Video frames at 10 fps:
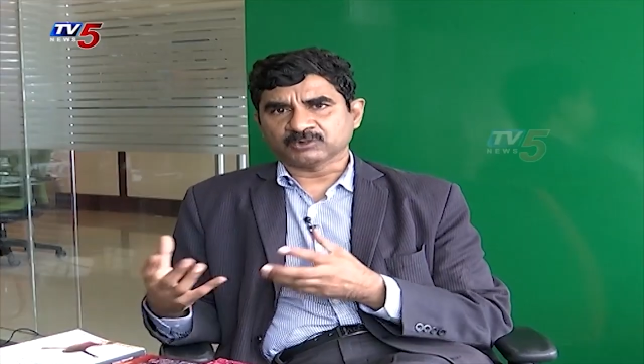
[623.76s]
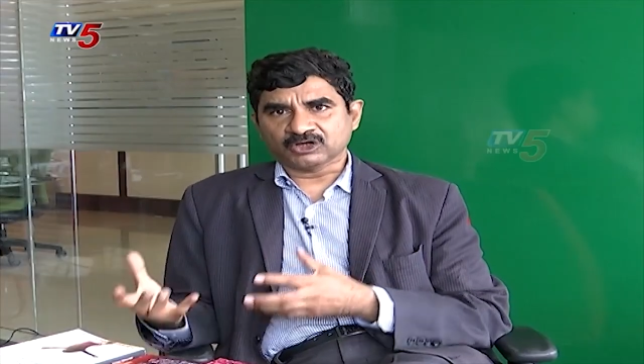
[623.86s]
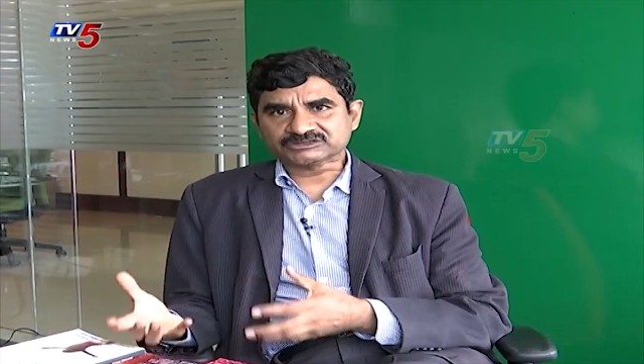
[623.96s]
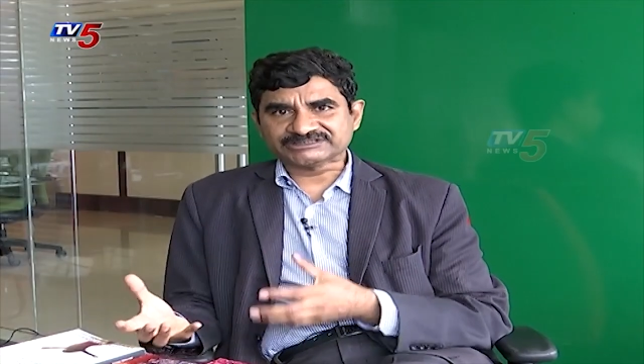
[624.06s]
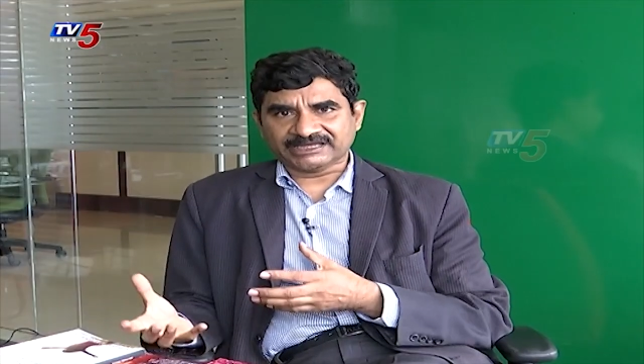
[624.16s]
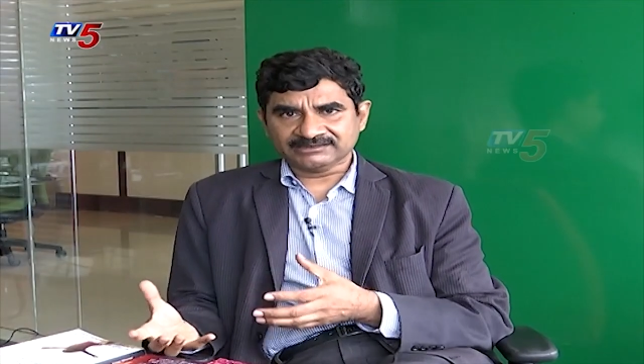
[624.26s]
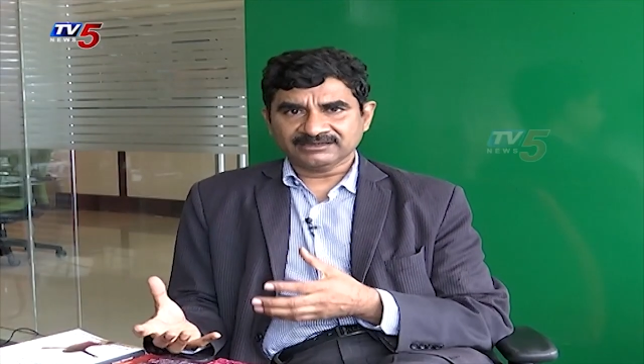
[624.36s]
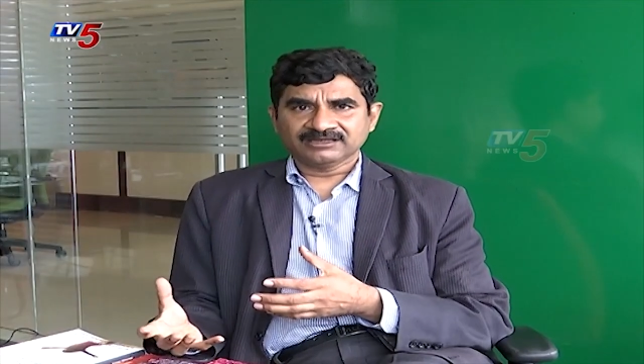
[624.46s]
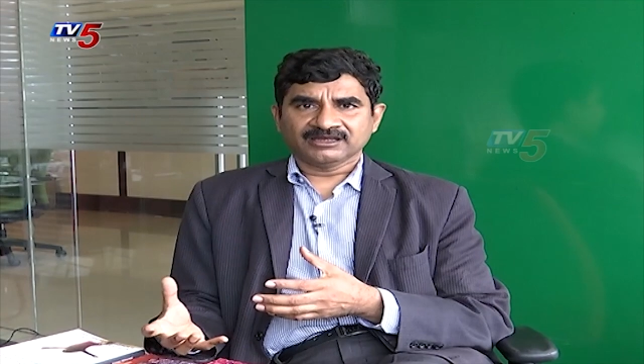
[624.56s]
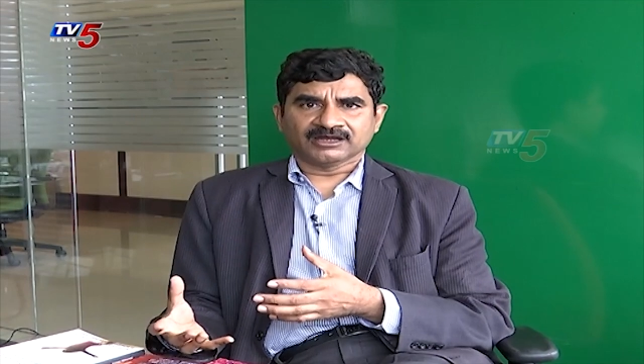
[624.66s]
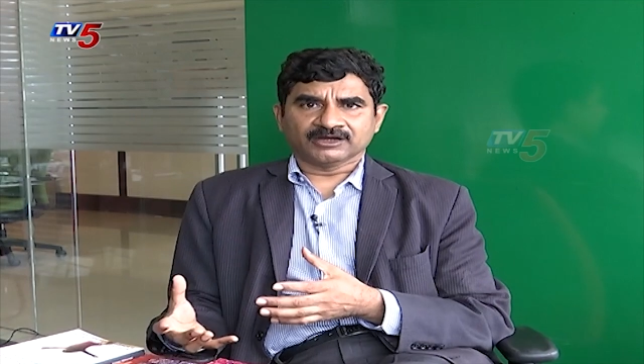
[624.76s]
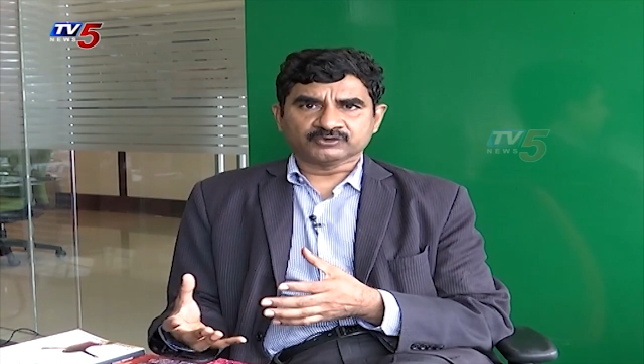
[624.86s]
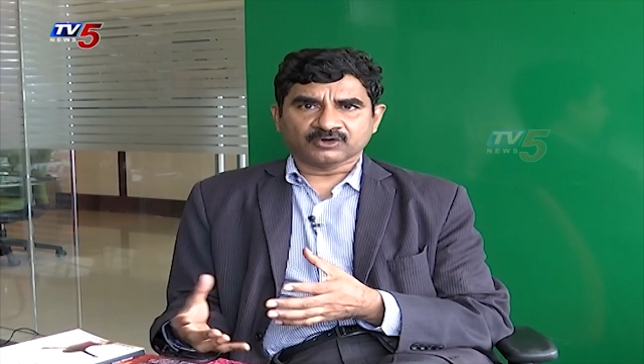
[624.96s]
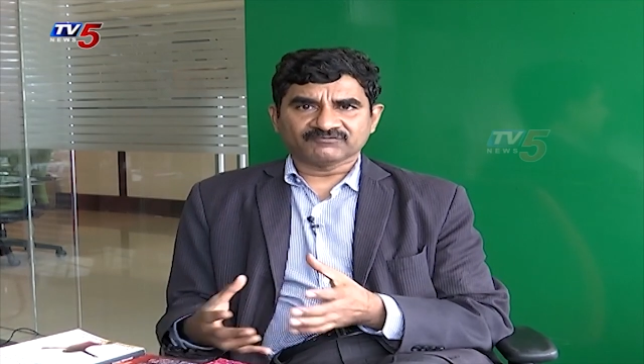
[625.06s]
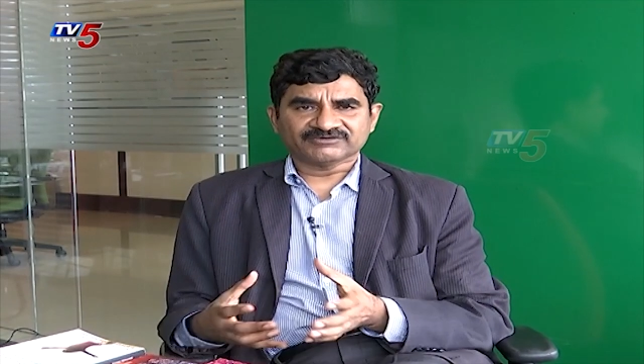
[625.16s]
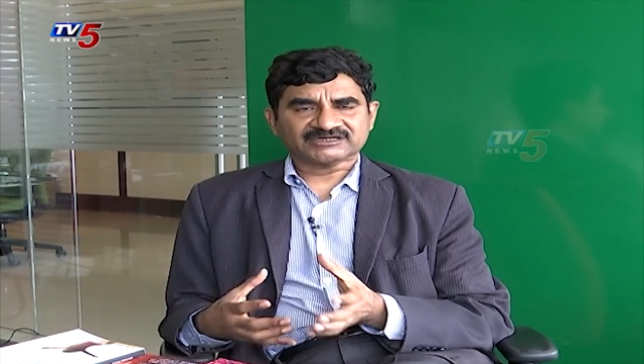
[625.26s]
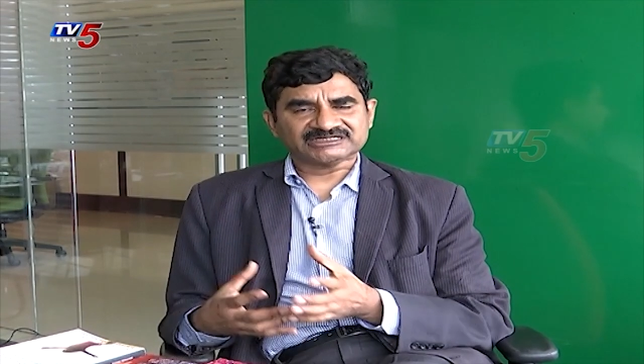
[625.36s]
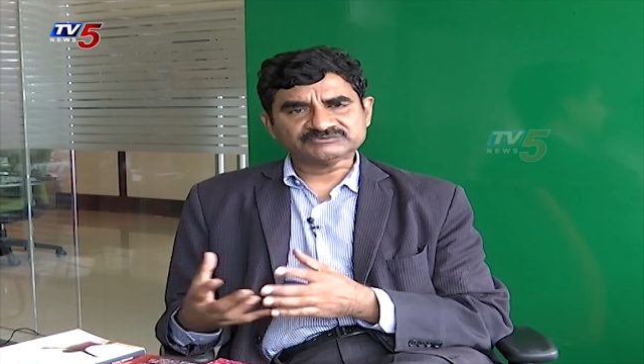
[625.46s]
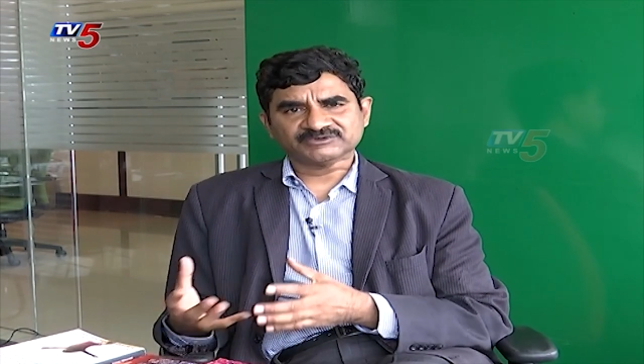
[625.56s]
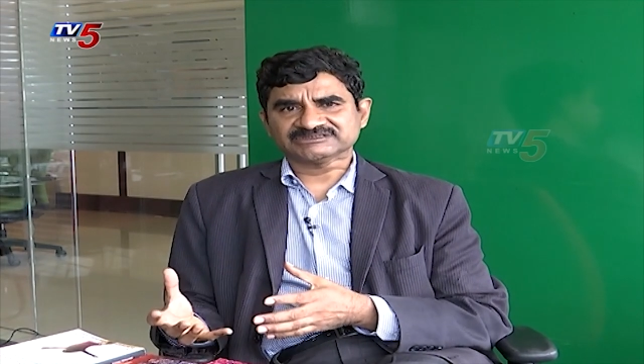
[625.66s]
blockchain uh, to offer
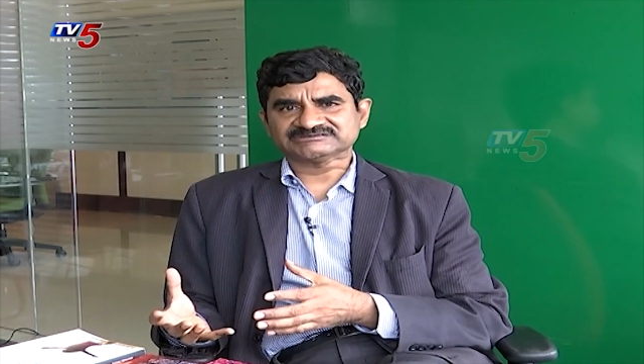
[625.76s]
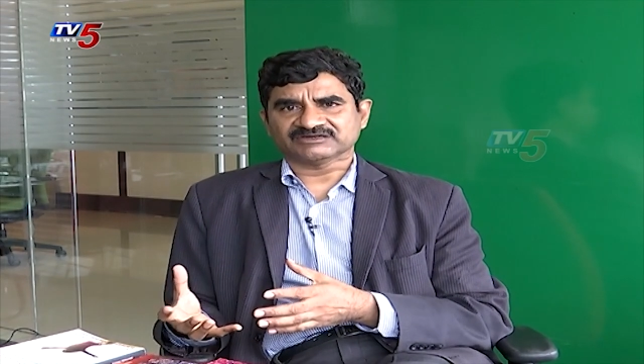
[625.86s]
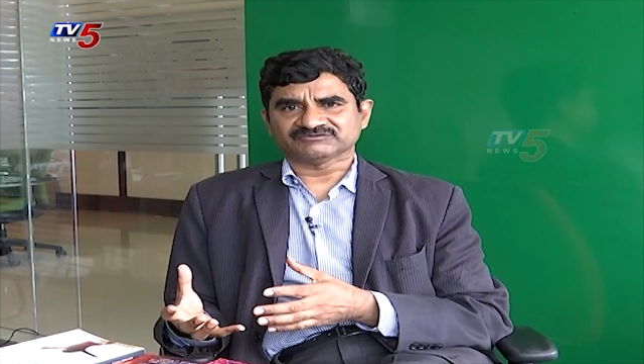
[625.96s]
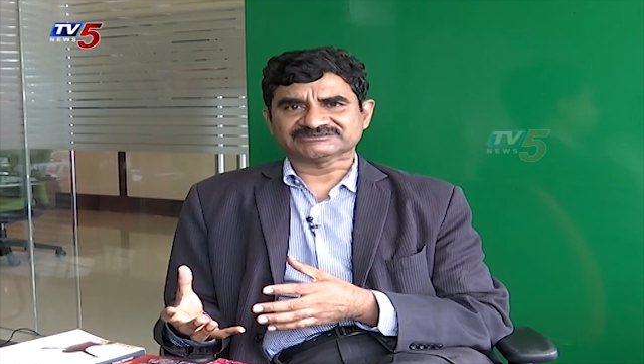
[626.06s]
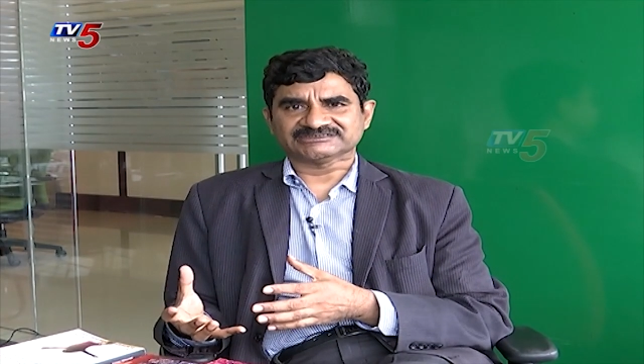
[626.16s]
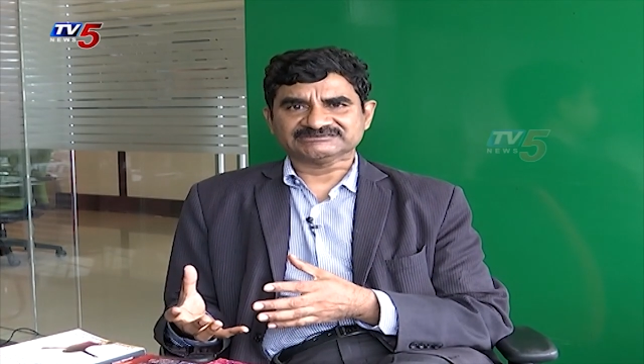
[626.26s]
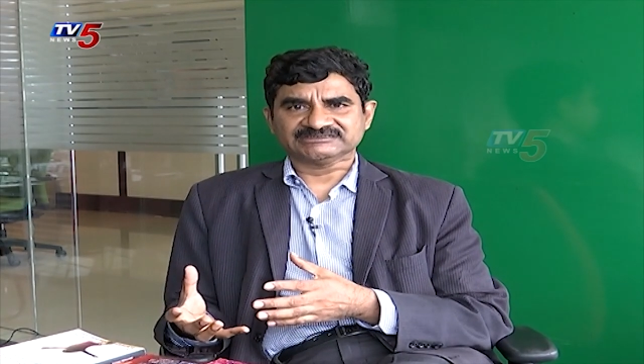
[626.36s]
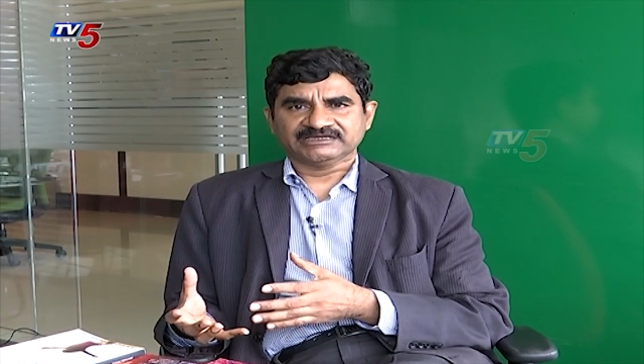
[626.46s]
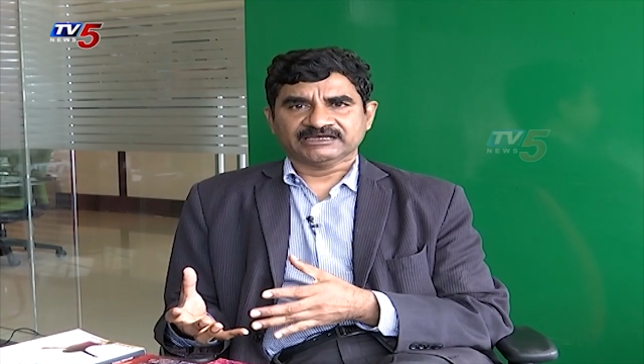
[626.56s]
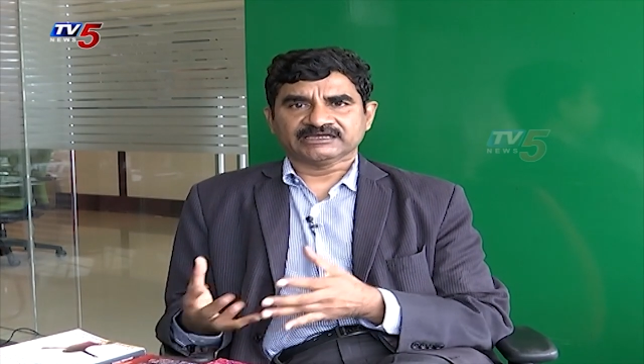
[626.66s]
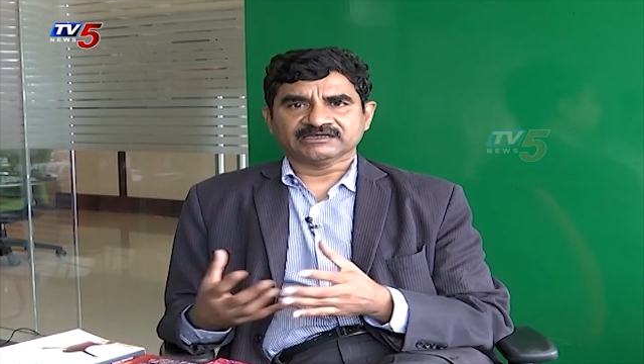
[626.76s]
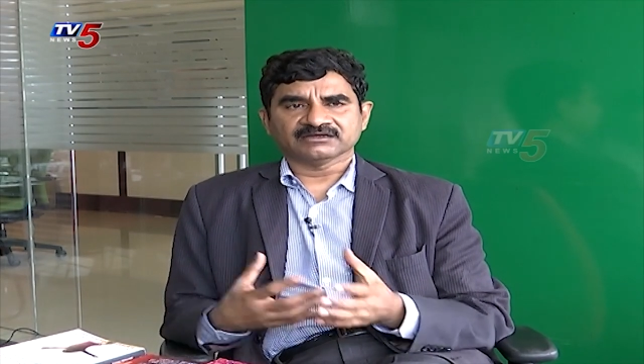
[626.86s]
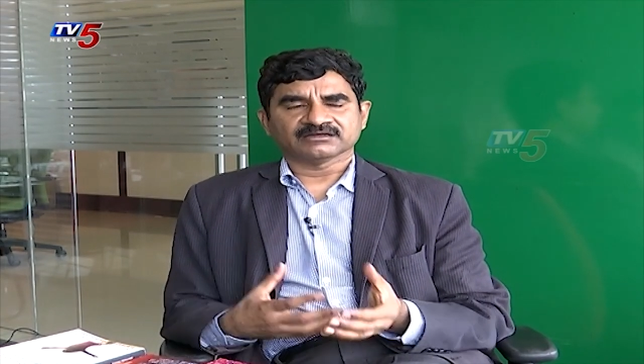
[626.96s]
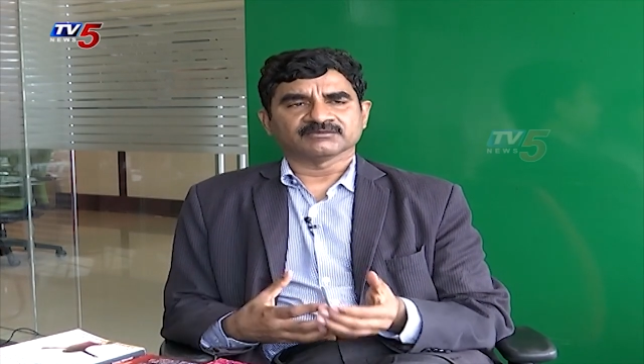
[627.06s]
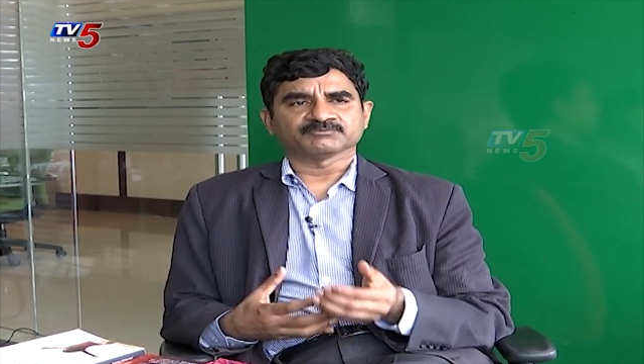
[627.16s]
trustworthy services in uh,